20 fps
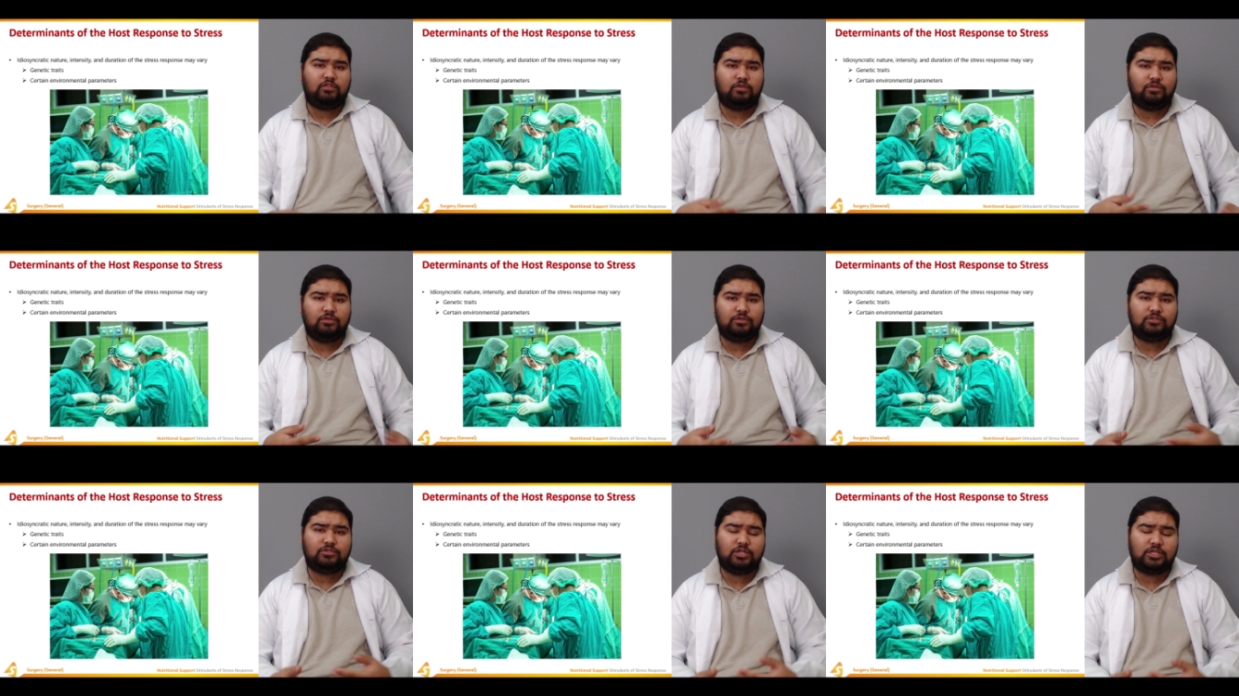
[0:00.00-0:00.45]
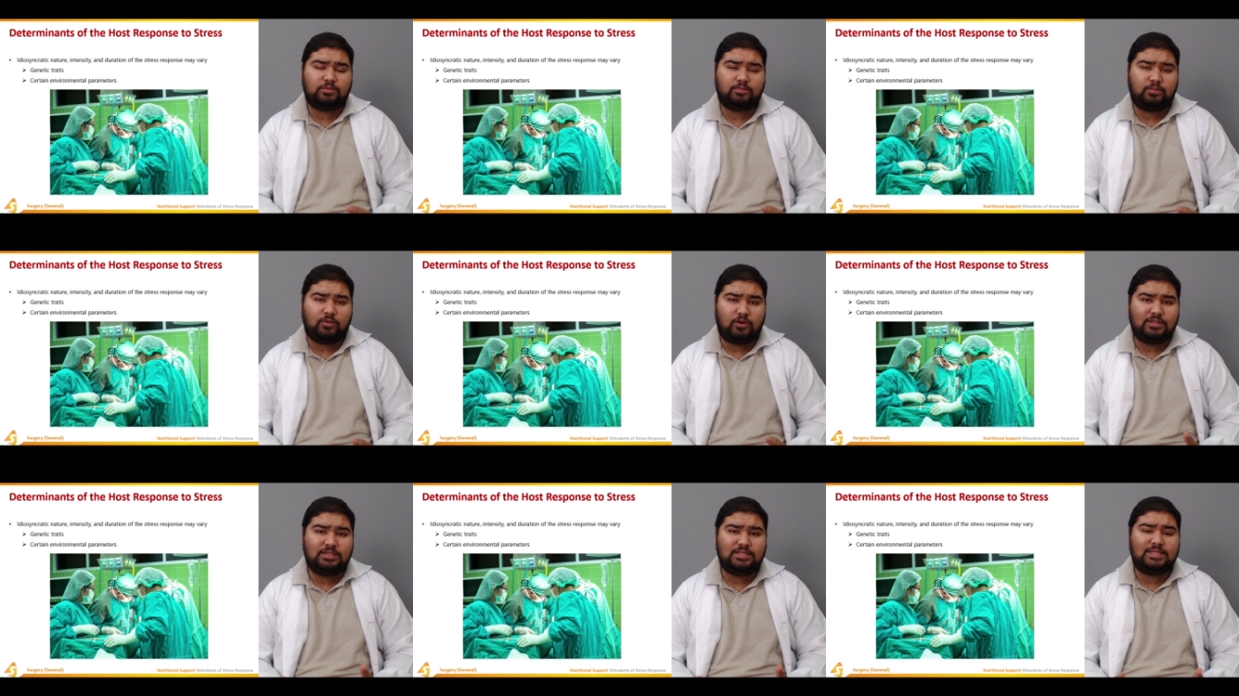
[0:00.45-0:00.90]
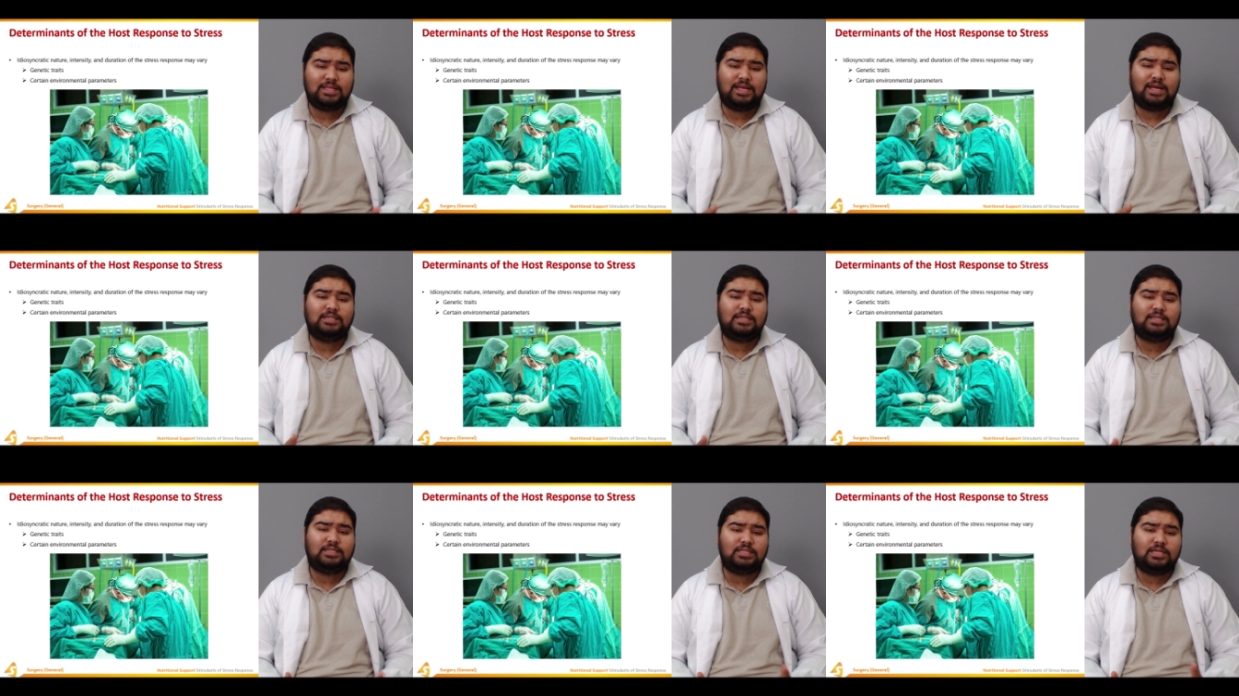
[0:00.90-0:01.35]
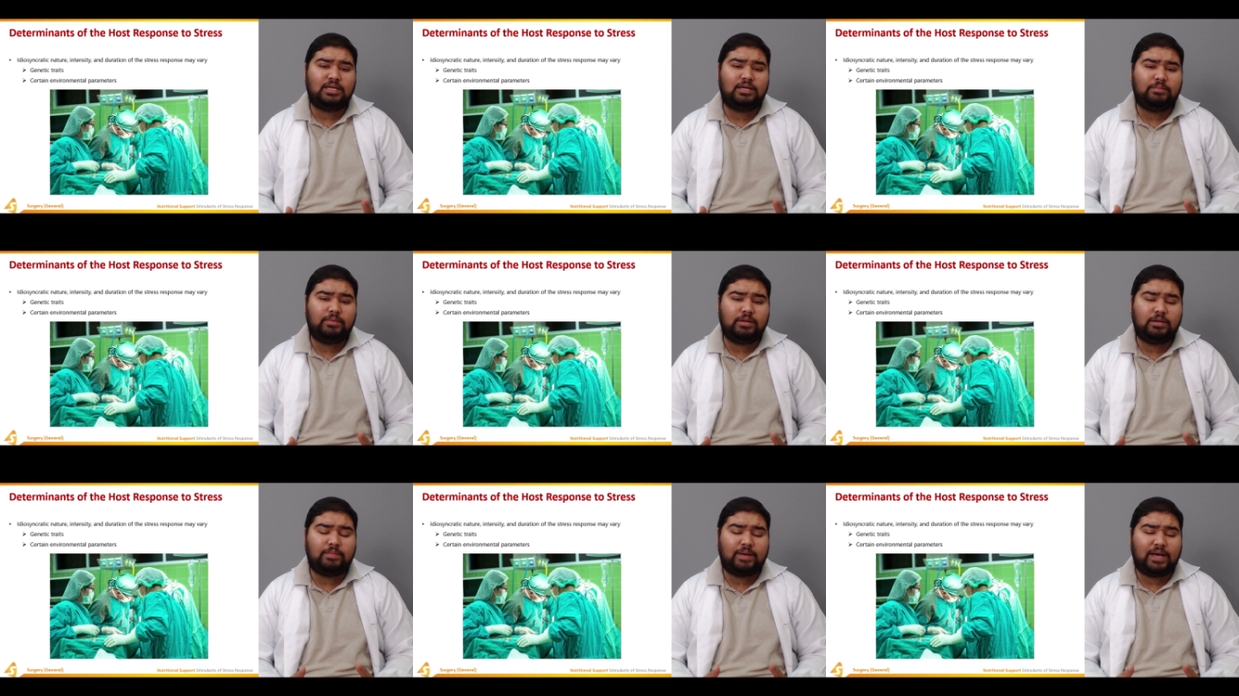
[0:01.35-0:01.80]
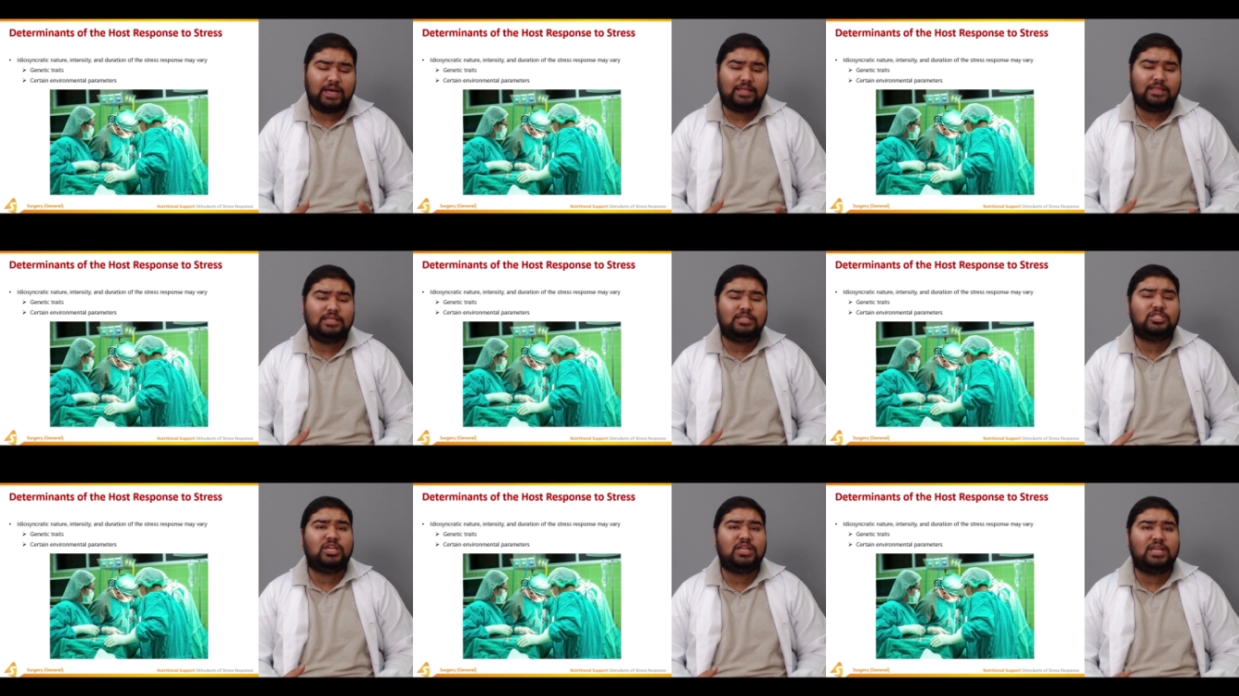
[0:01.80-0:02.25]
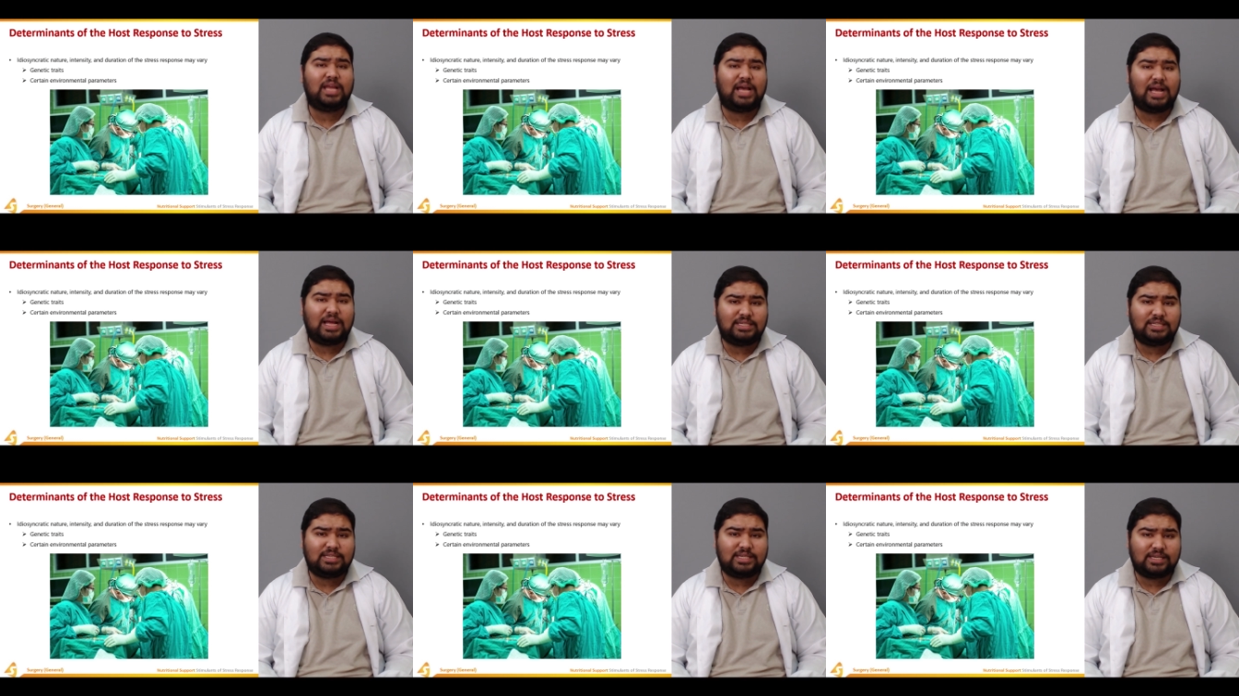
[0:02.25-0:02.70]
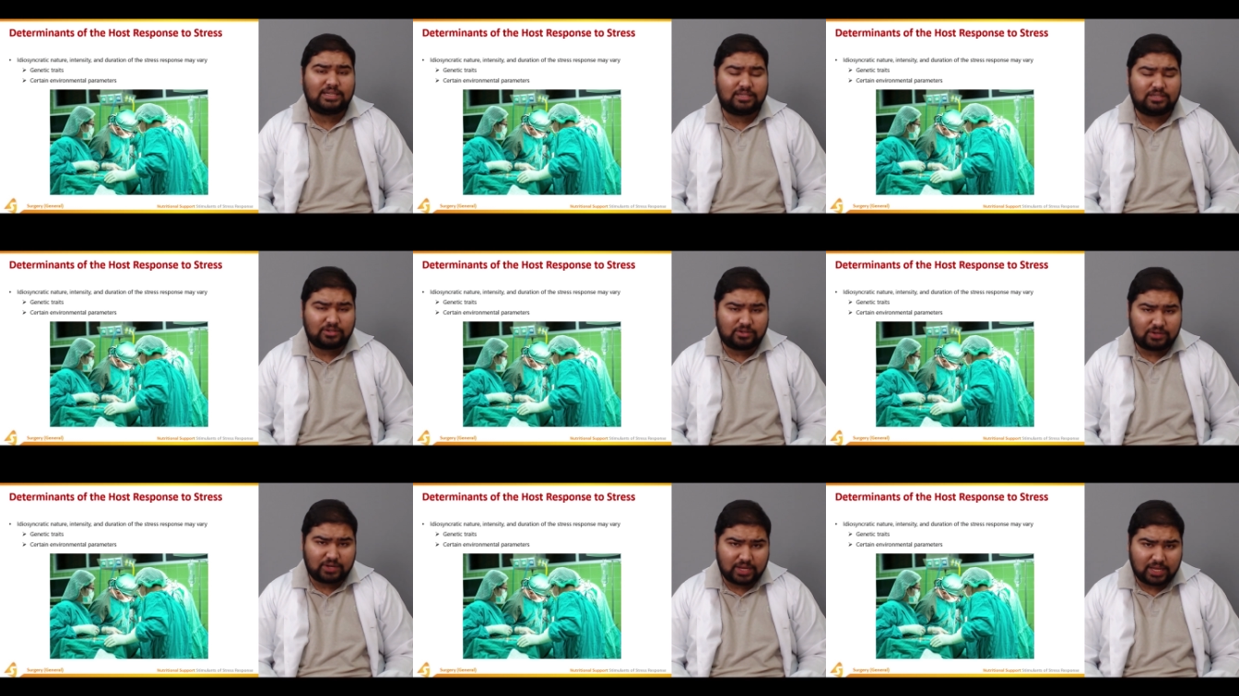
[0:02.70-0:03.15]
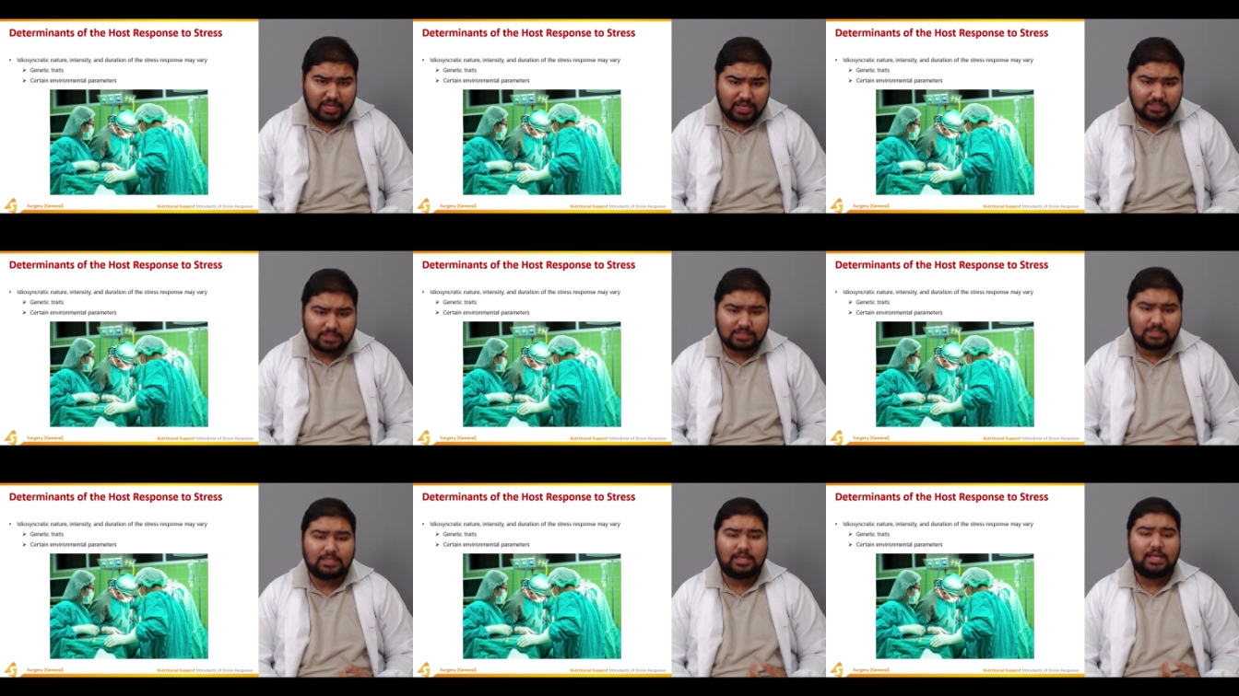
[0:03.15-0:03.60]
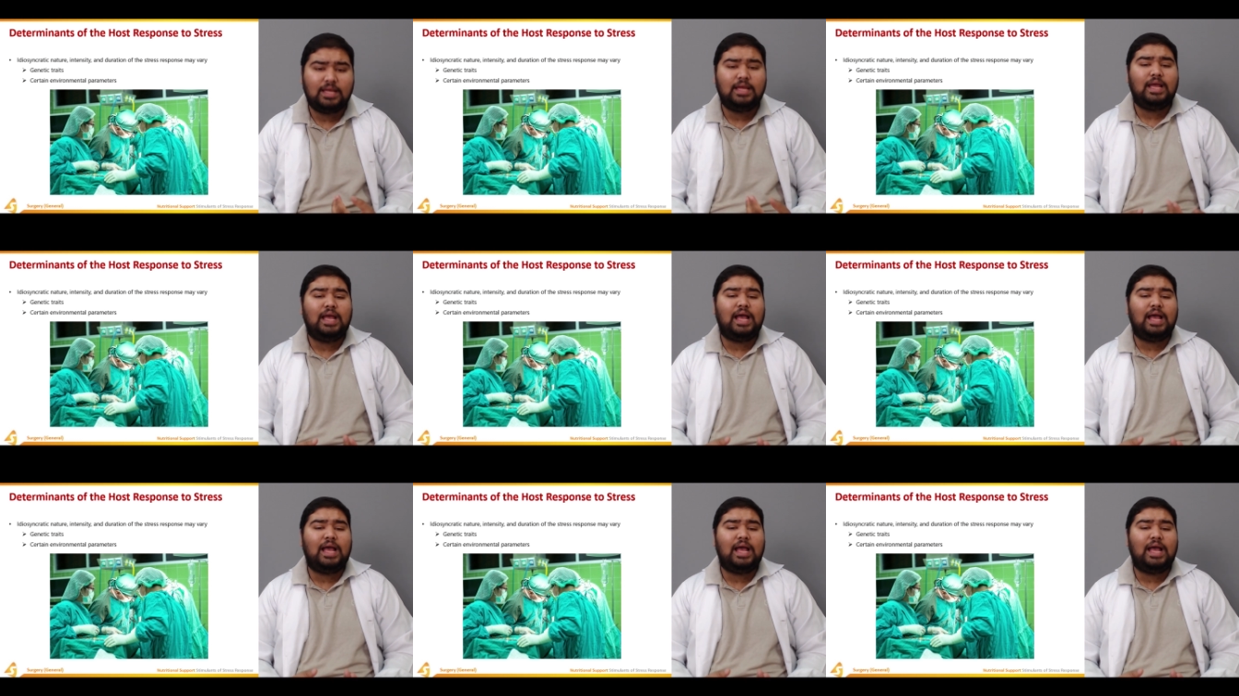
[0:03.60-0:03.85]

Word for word: host response they are determined by the genetic traits